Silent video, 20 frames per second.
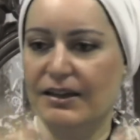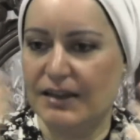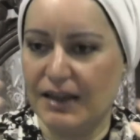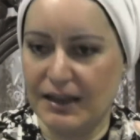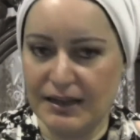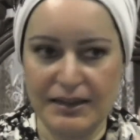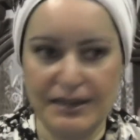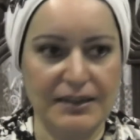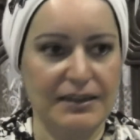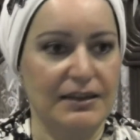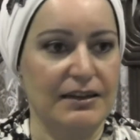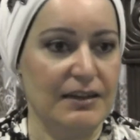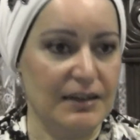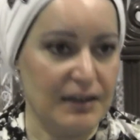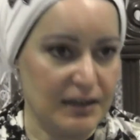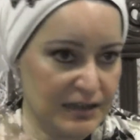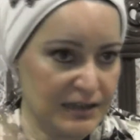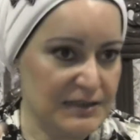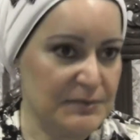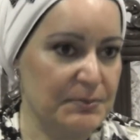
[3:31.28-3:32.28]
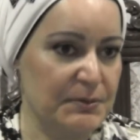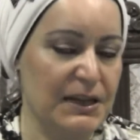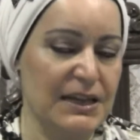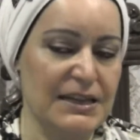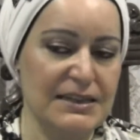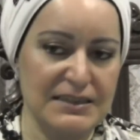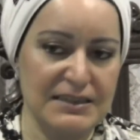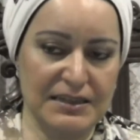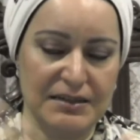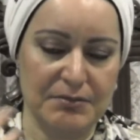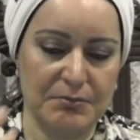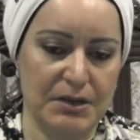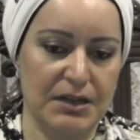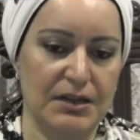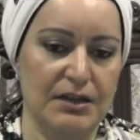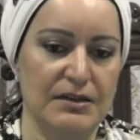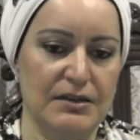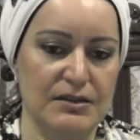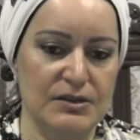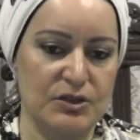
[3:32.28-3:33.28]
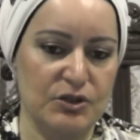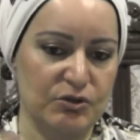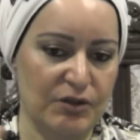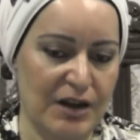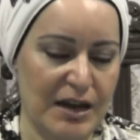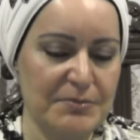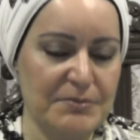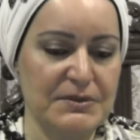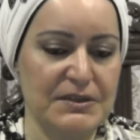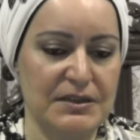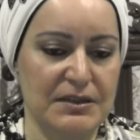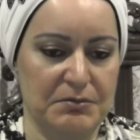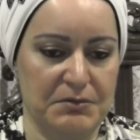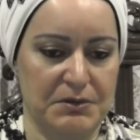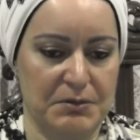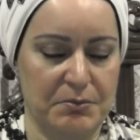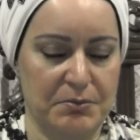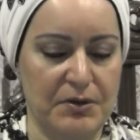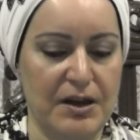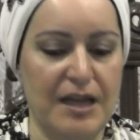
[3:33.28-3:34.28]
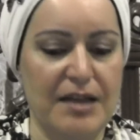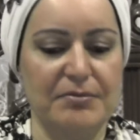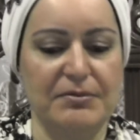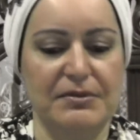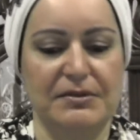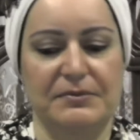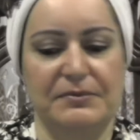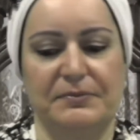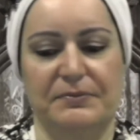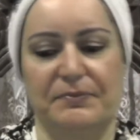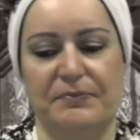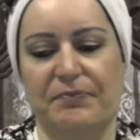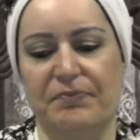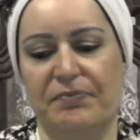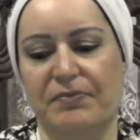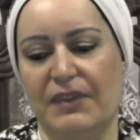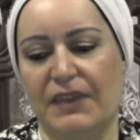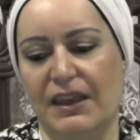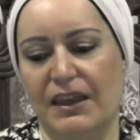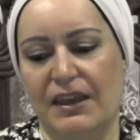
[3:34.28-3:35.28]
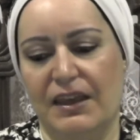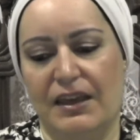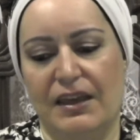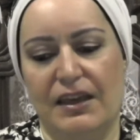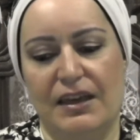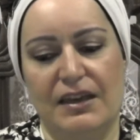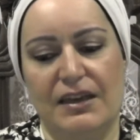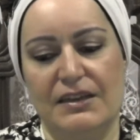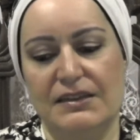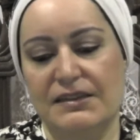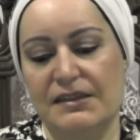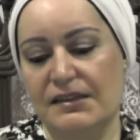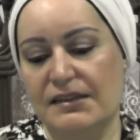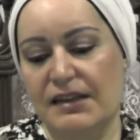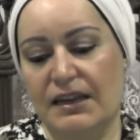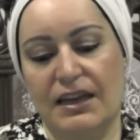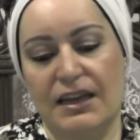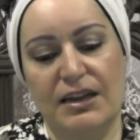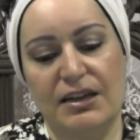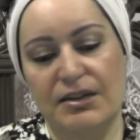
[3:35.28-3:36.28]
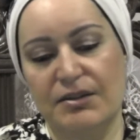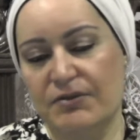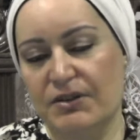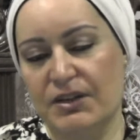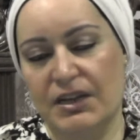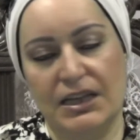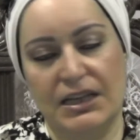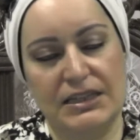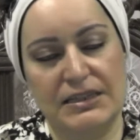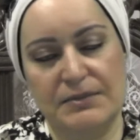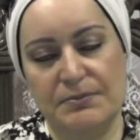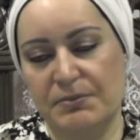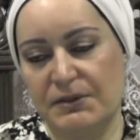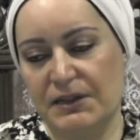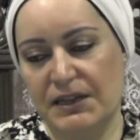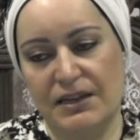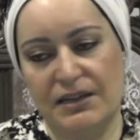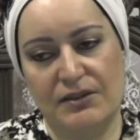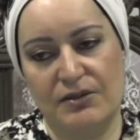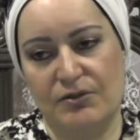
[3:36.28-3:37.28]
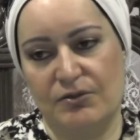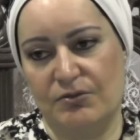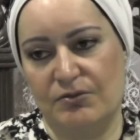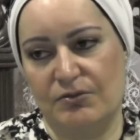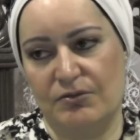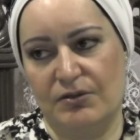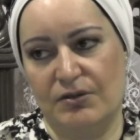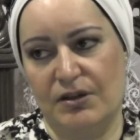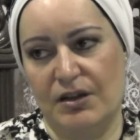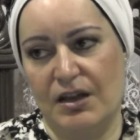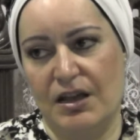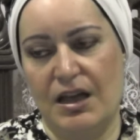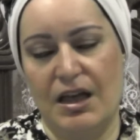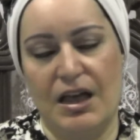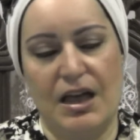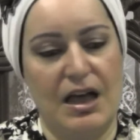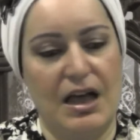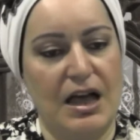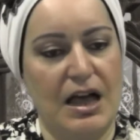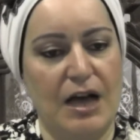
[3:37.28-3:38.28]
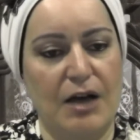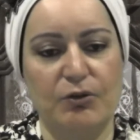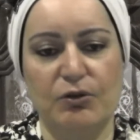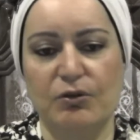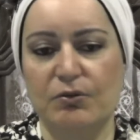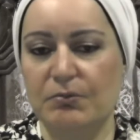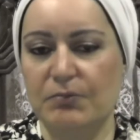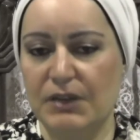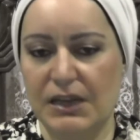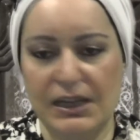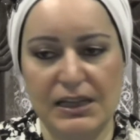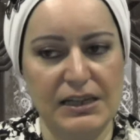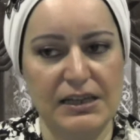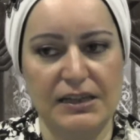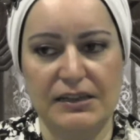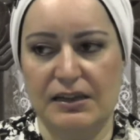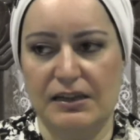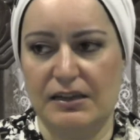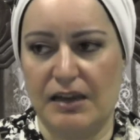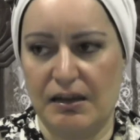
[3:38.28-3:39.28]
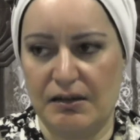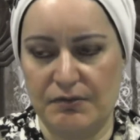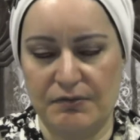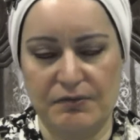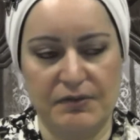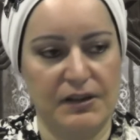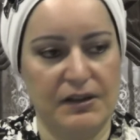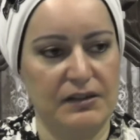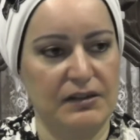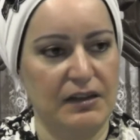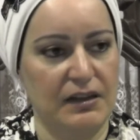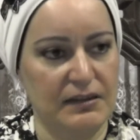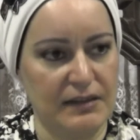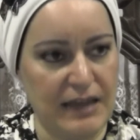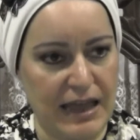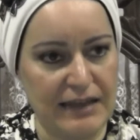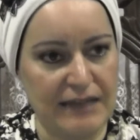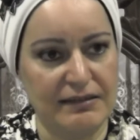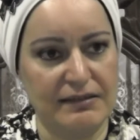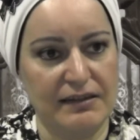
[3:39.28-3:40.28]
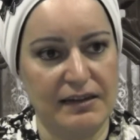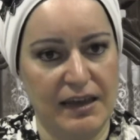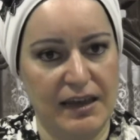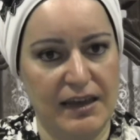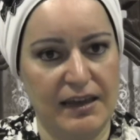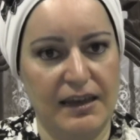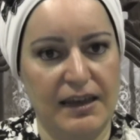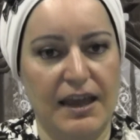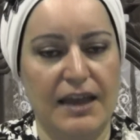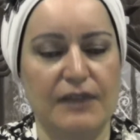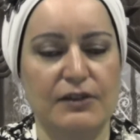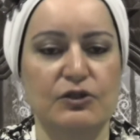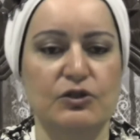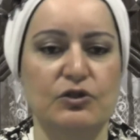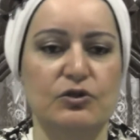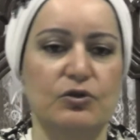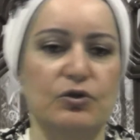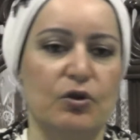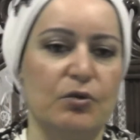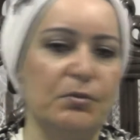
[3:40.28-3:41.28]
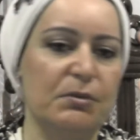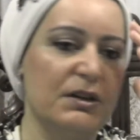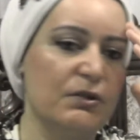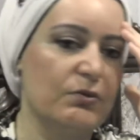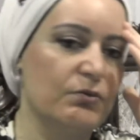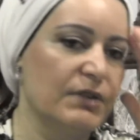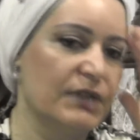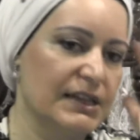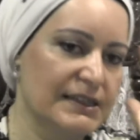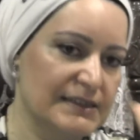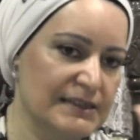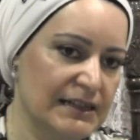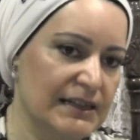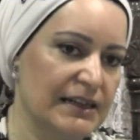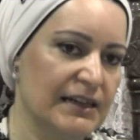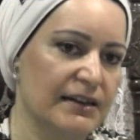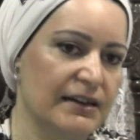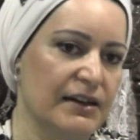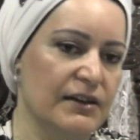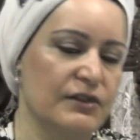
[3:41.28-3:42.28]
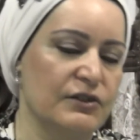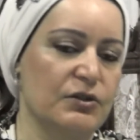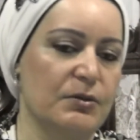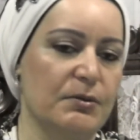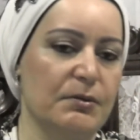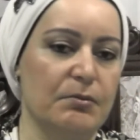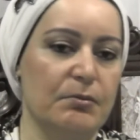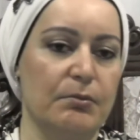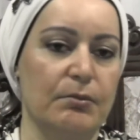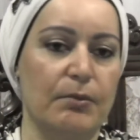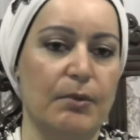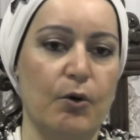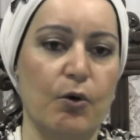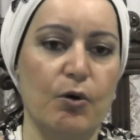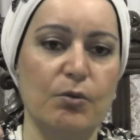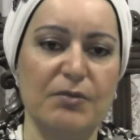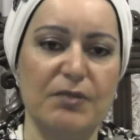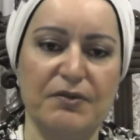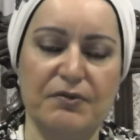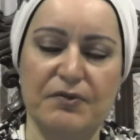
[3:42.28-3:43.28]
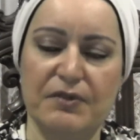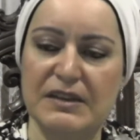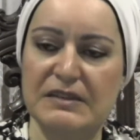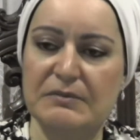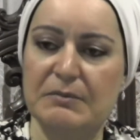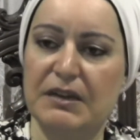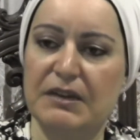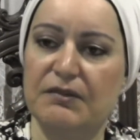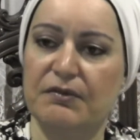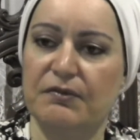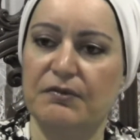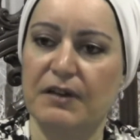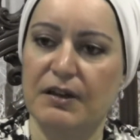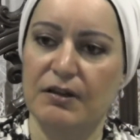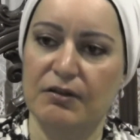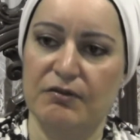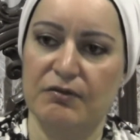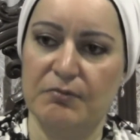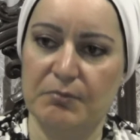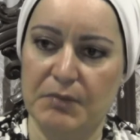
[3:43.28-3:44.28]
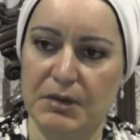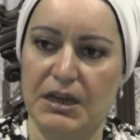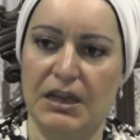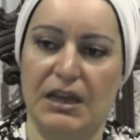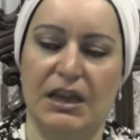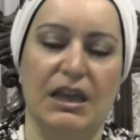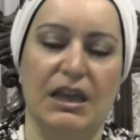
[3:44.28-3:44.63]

and he, he explains him and he describes him the problem. He says, I can't even explain you how humiliated I felt that day and so many weeks later and so all my friends made fun of me